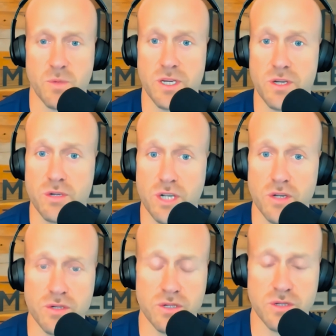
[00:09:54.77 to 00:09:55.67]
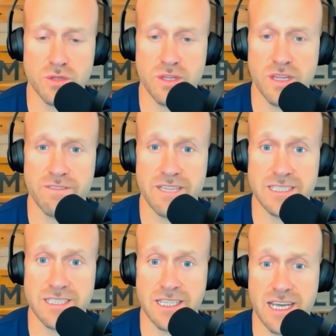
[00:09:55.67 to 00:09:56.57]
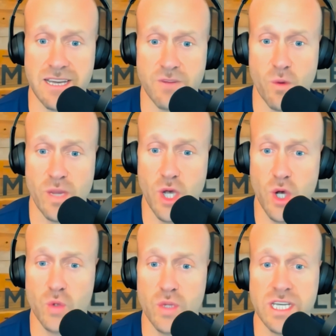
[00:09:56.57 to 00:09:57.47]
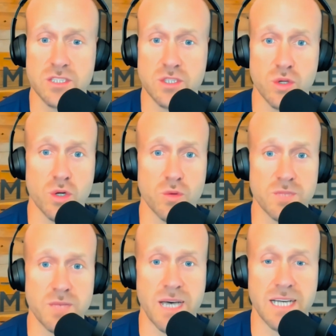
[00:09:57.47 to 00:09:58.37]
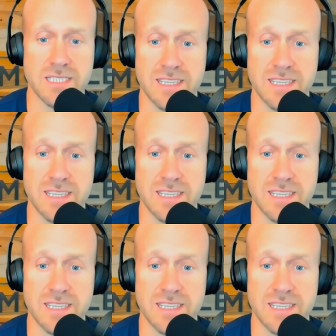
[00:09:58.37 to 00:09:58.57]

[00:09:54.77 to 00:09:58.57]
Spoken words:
We don't control the events in life. We only control our response.